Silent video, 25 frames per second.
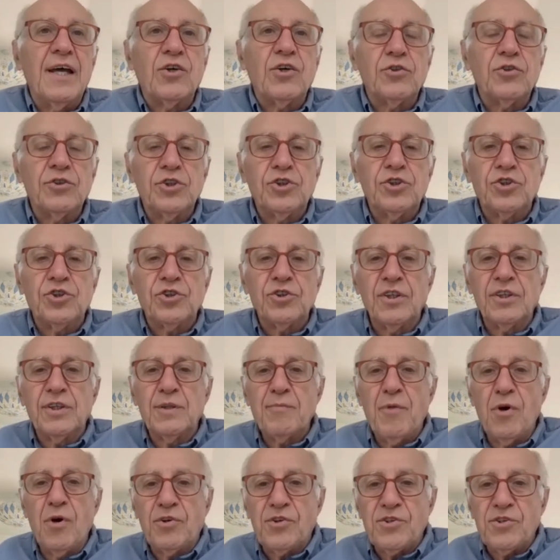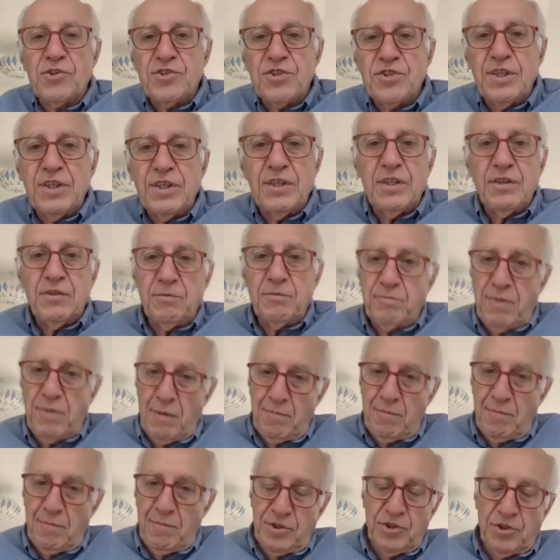Conditional Democracy,
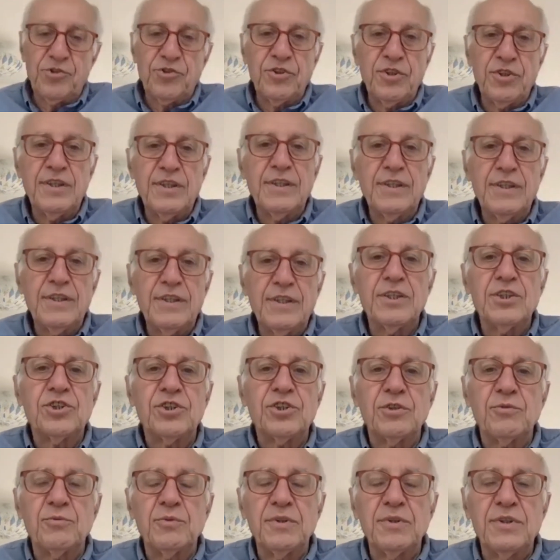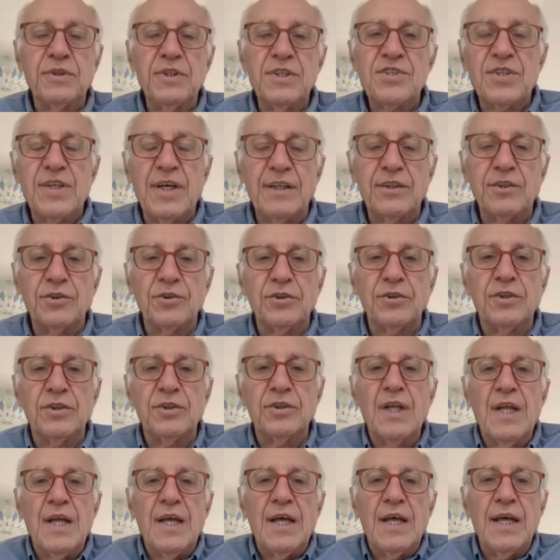published also in English with this title,
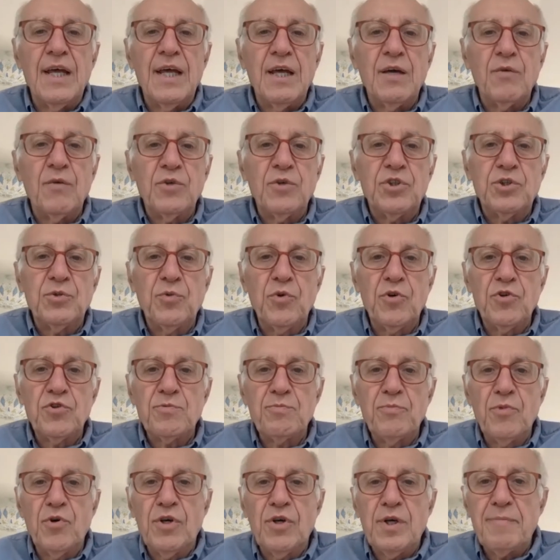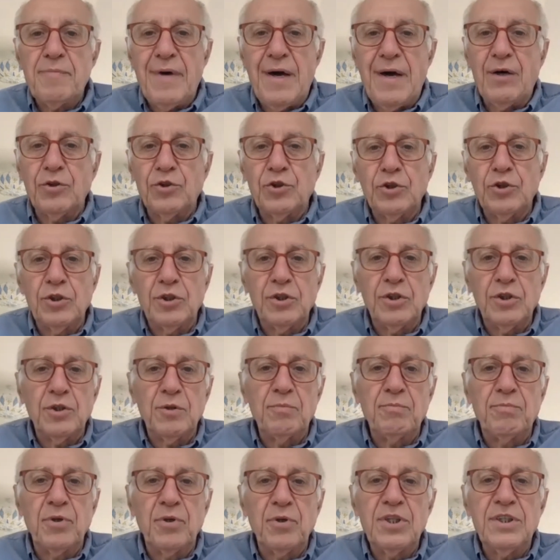which was more about
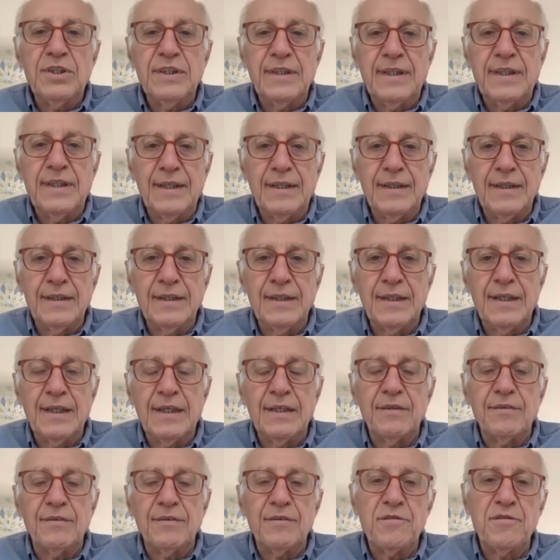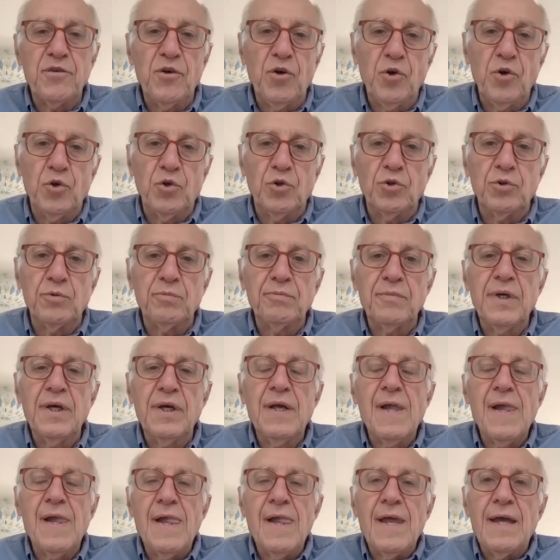the political reform
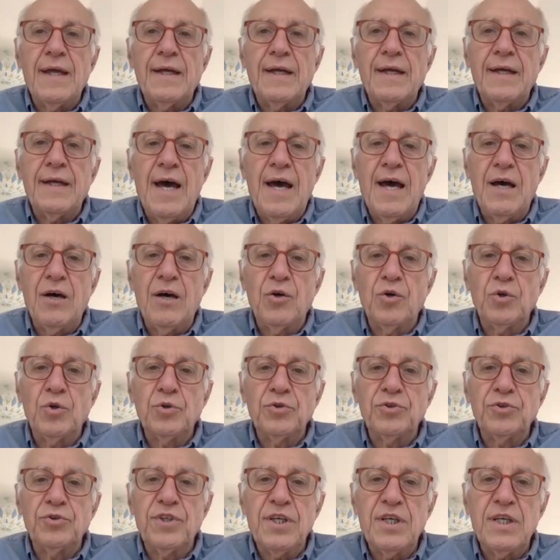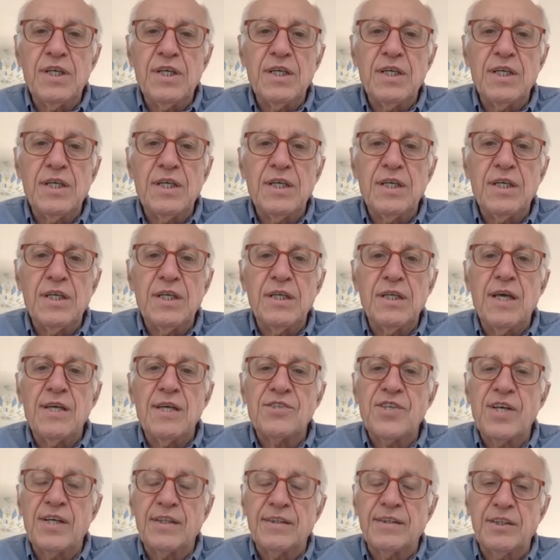and how a
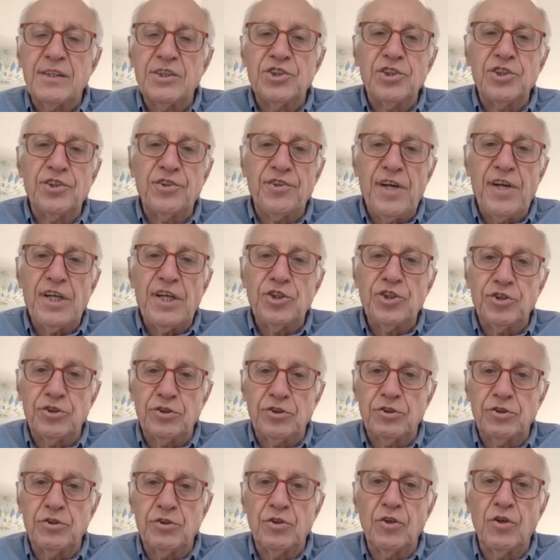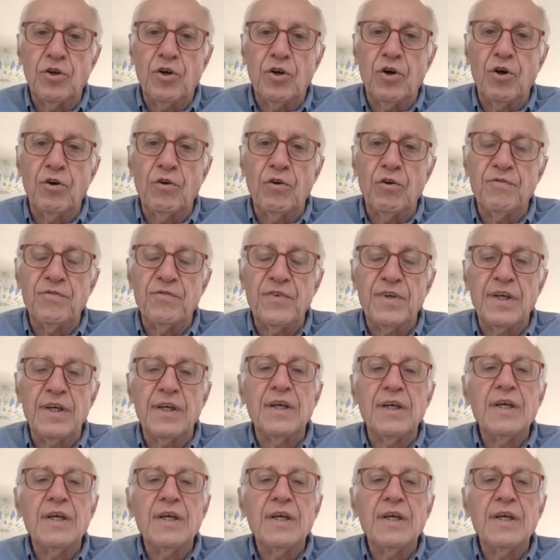certain generation of